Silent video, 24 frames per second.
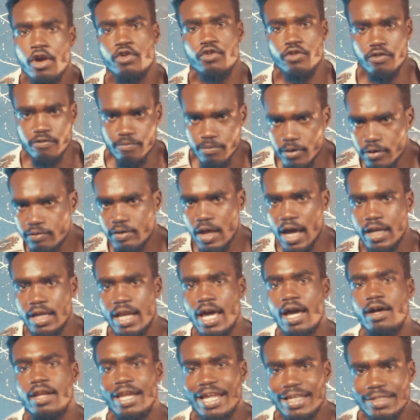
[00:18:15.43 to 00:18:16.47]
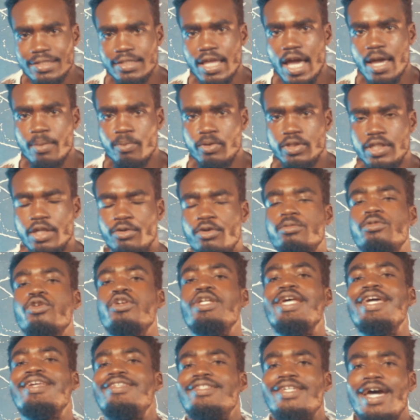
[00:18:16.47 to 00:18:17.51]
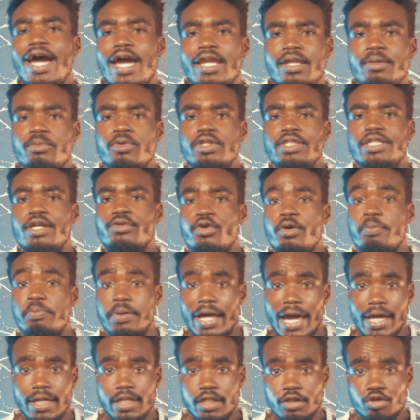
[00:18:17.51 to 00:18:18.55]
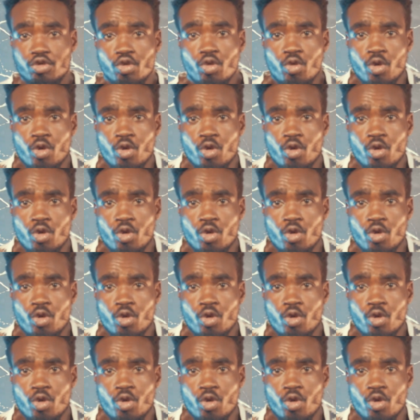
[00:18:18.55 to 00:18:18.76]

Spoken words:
We've moved that. Now let's tie him with a rope. So they tied him with a rope like this.